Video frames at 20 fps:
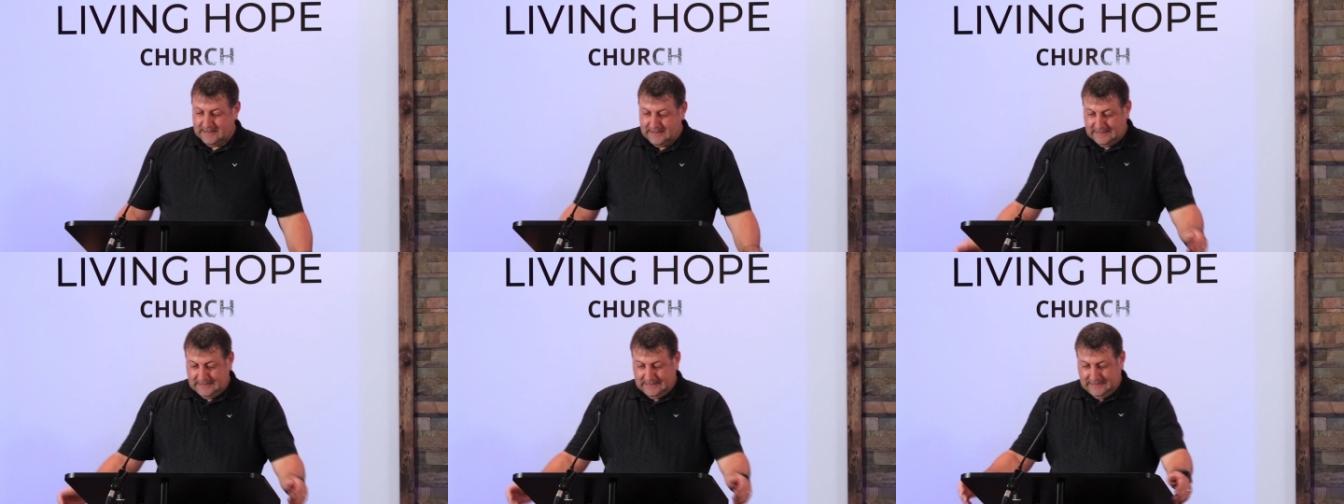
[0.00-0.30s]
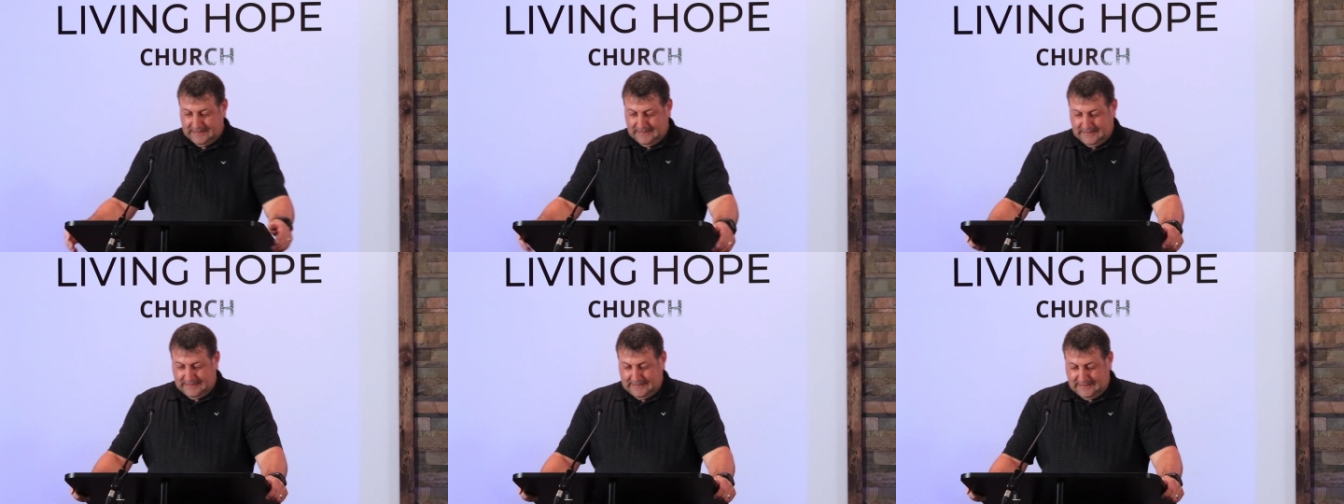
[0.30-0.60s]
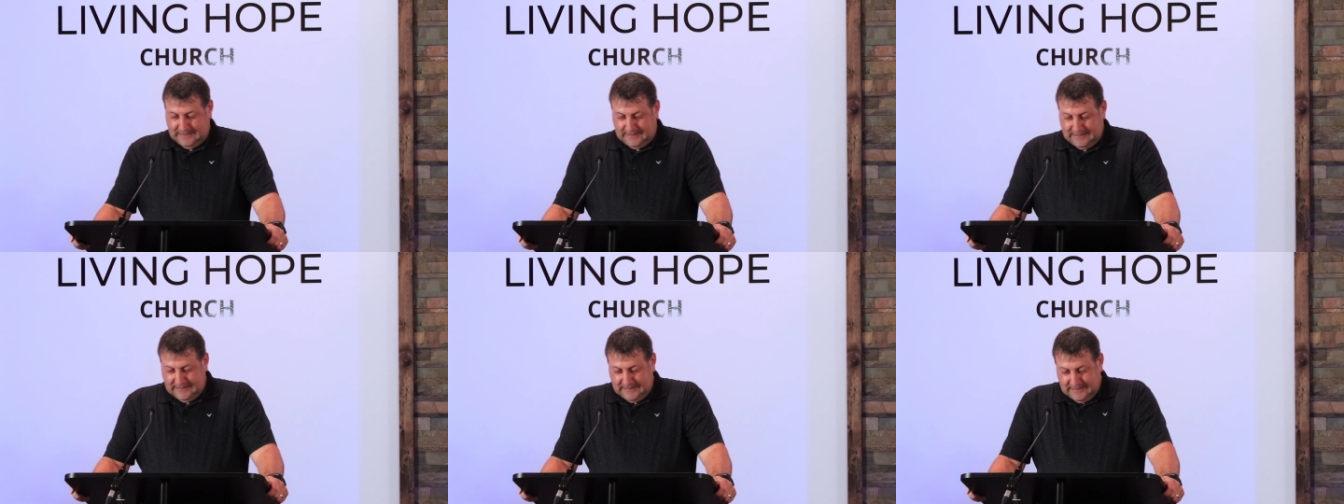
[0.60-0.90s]
Ooh.
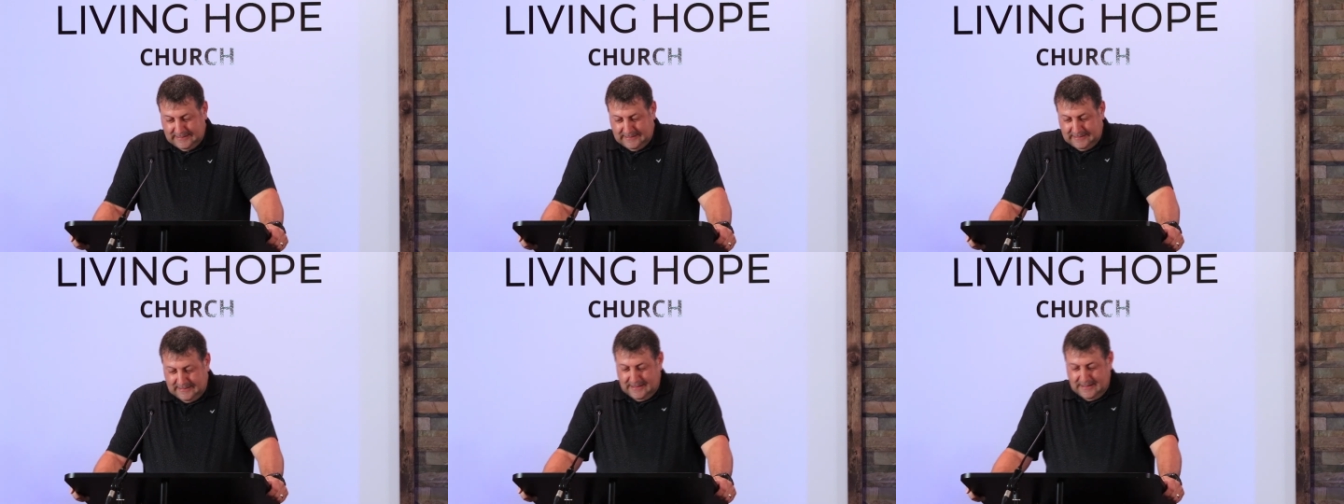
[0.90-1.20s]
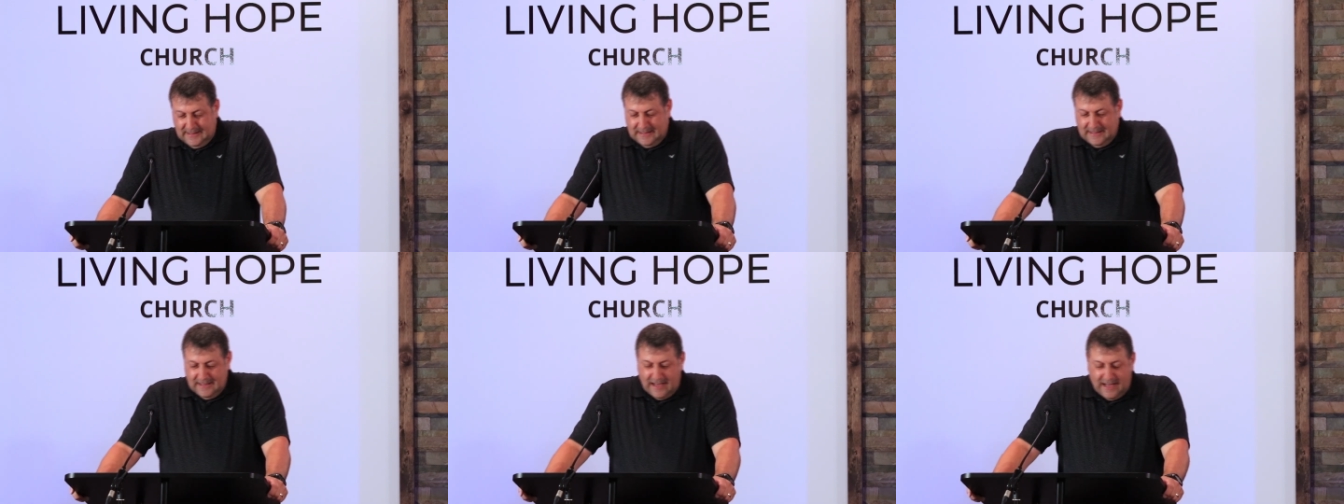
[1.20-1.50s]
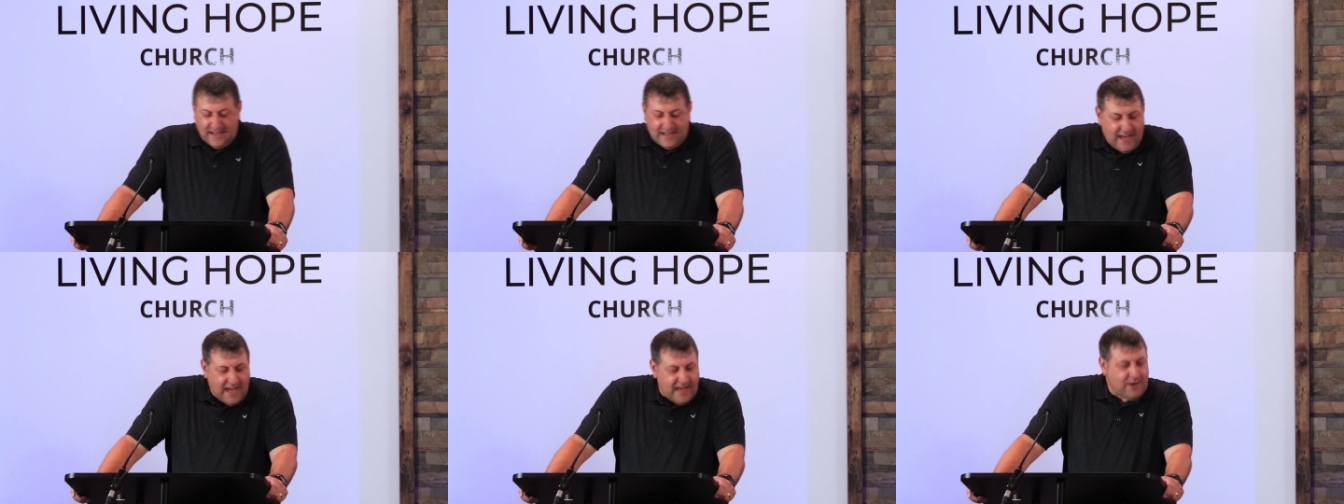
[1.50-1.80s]

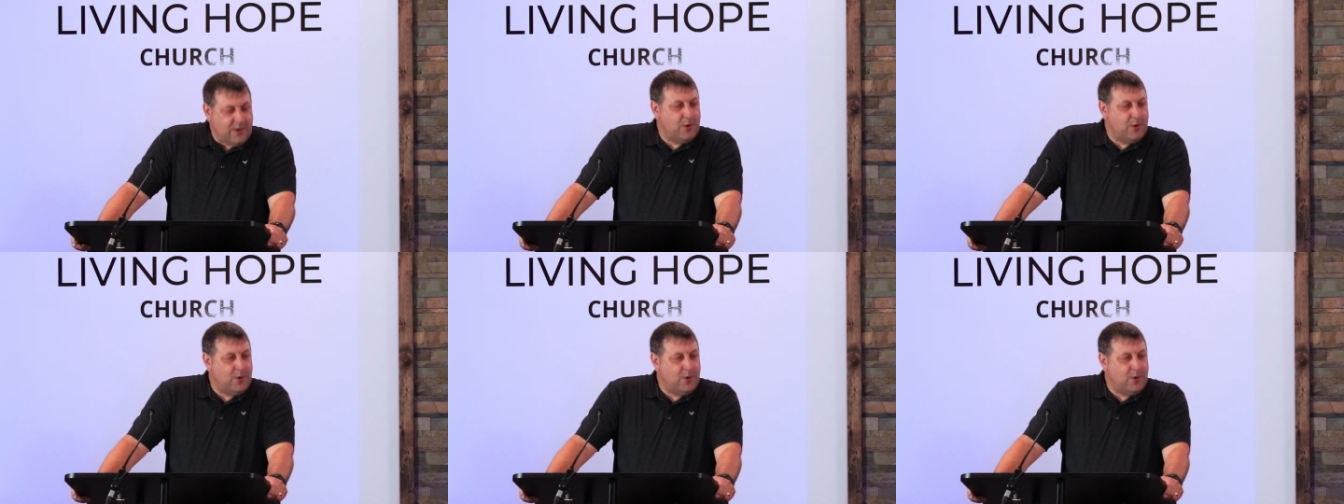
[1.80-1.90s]
Again,